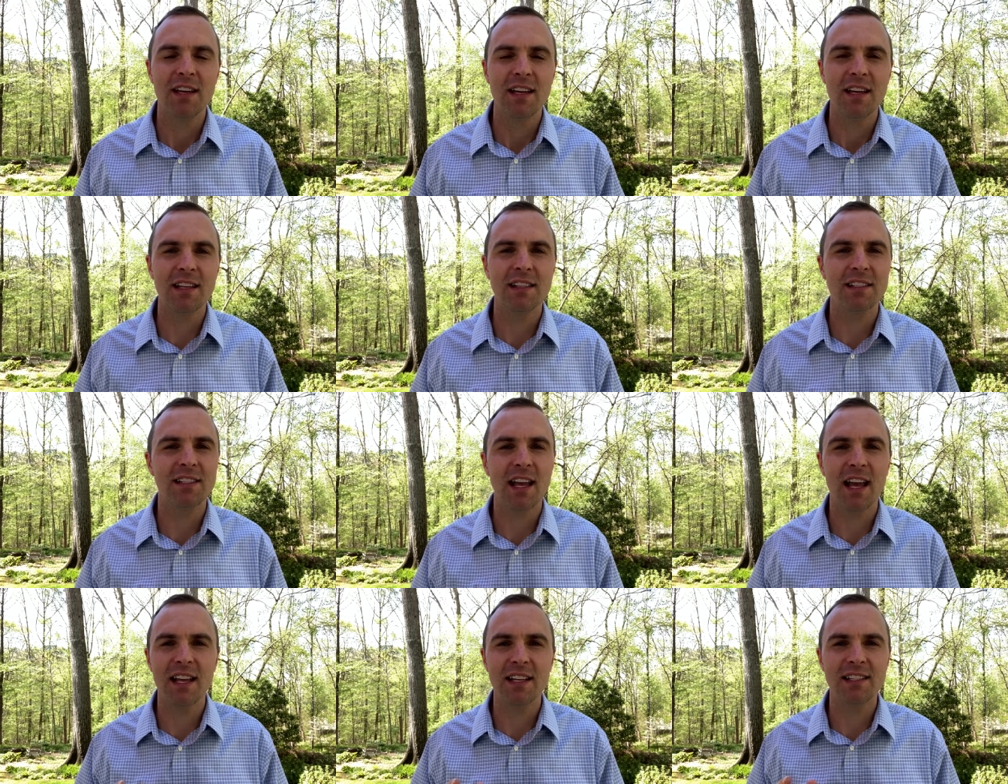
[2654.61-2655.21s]
it
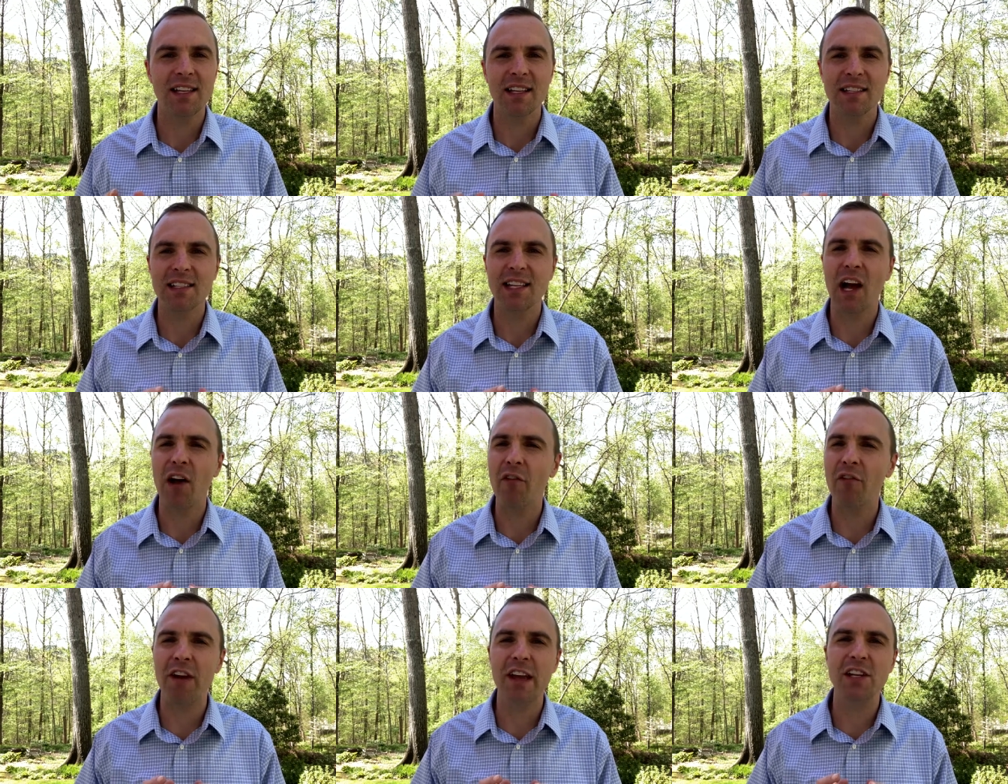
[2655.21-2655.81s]
says that
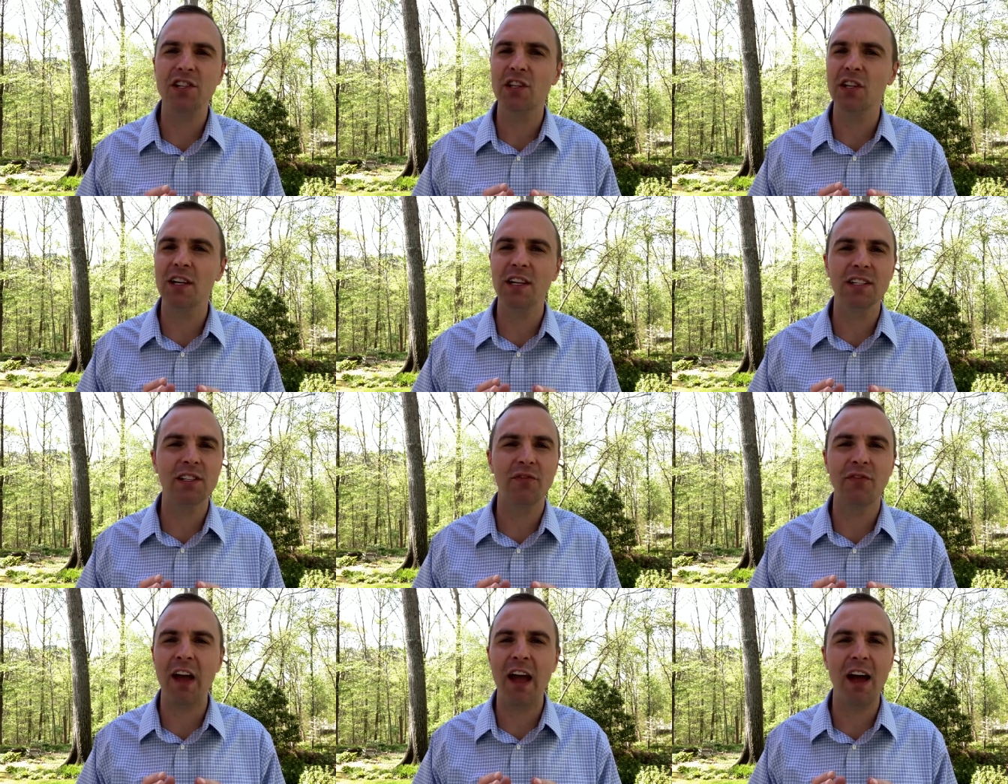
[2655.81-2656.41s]
salvation
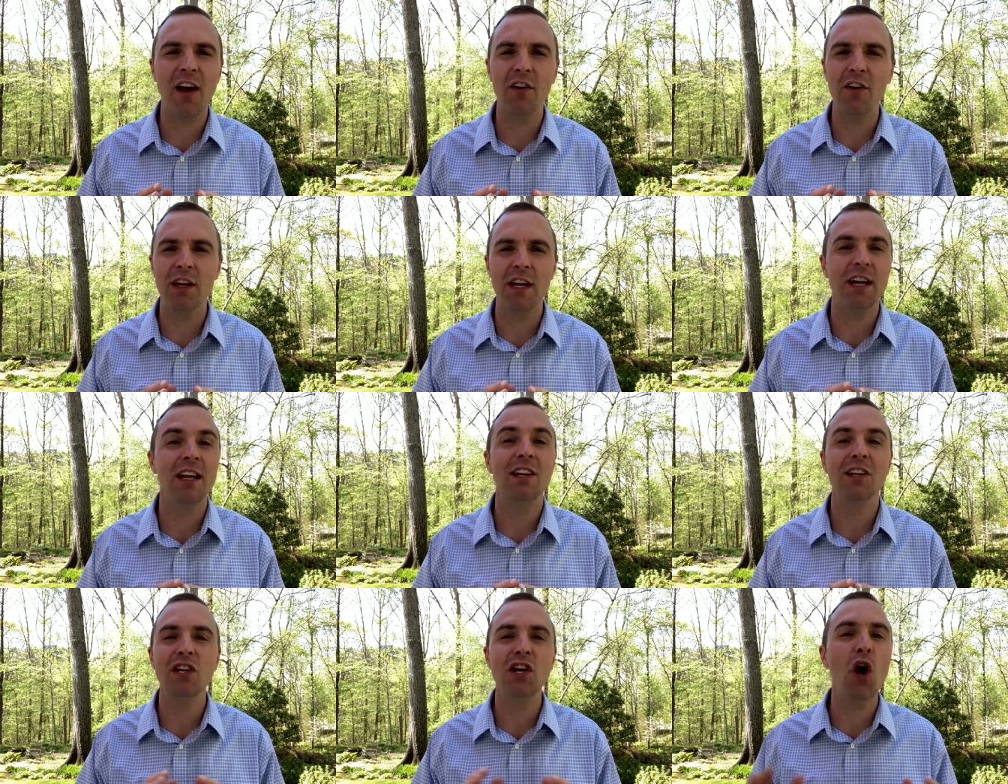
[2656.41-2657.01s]
is found
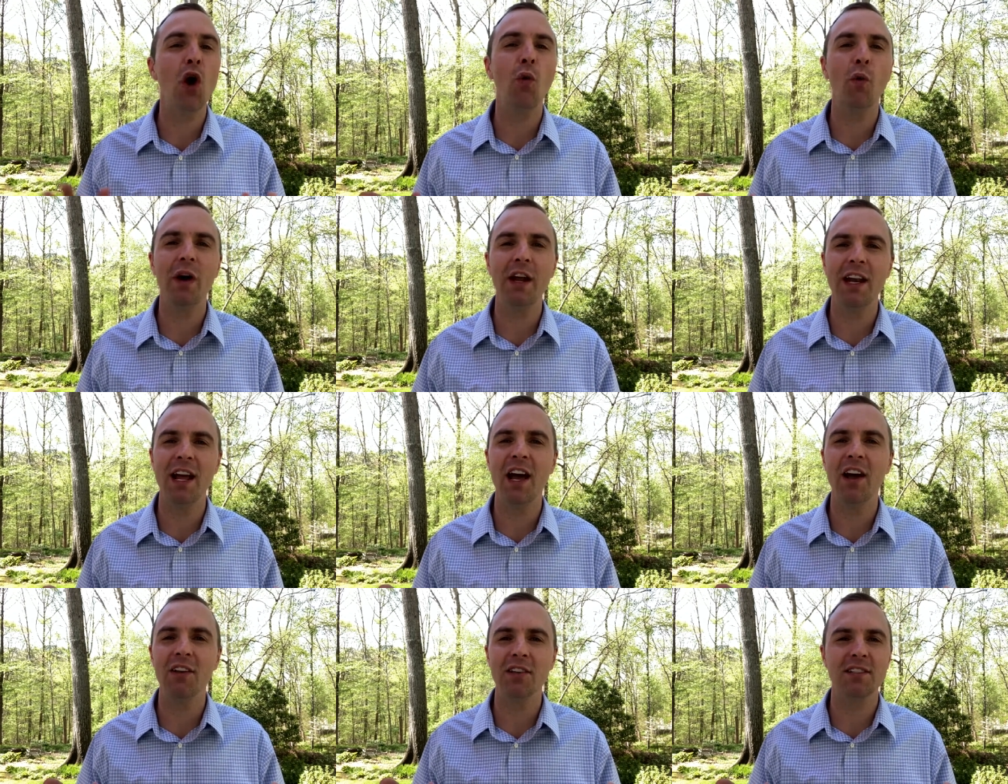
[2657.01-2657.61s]
in no
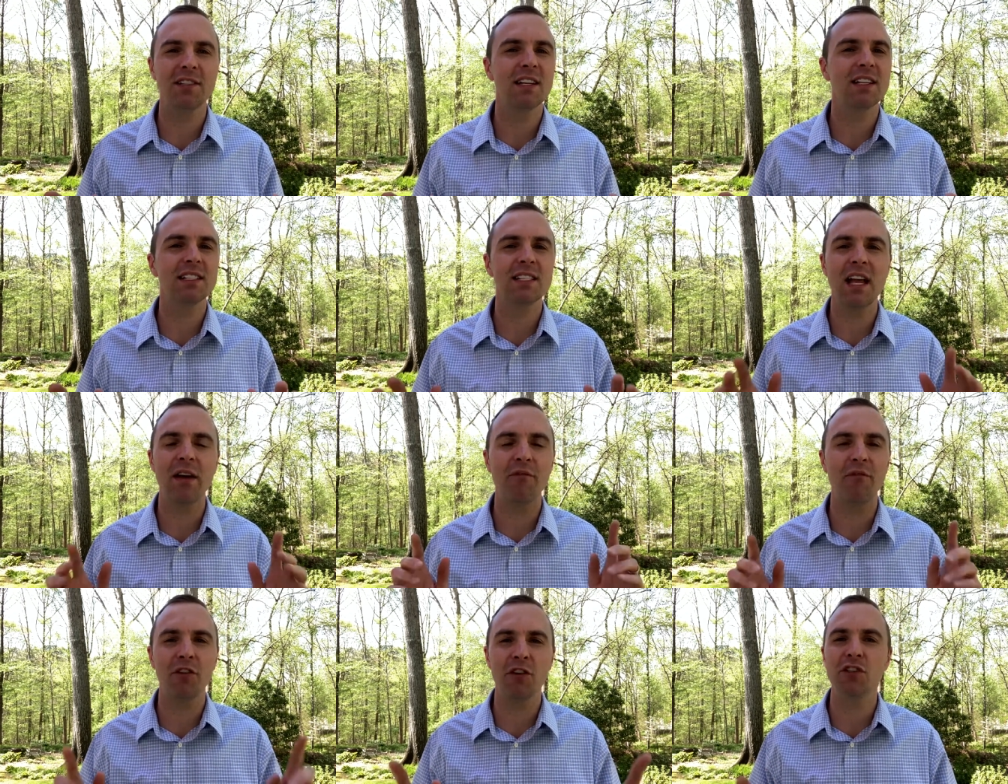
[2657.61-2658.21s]
one else
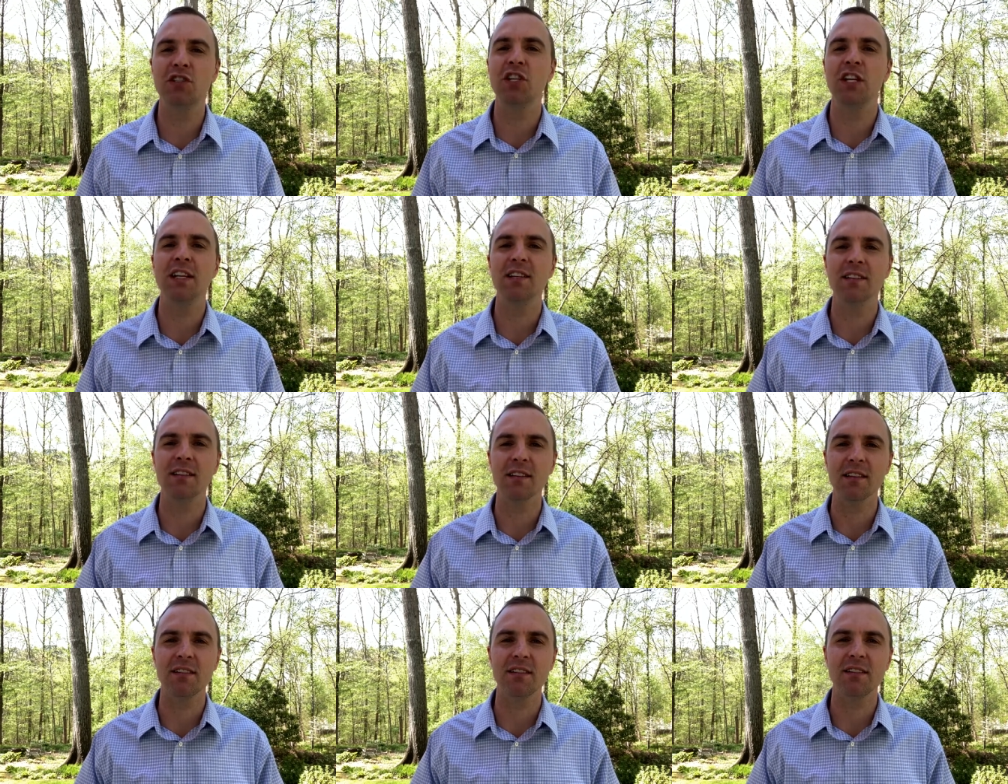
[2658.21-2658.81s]
except for
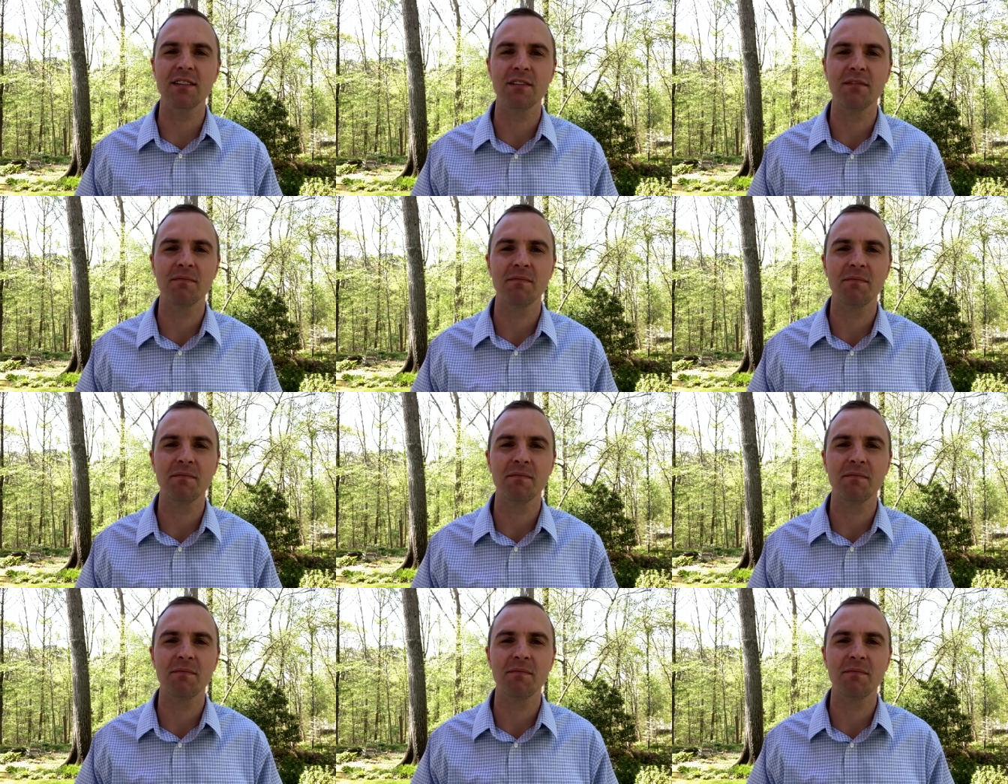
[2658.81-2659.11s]
Jesus.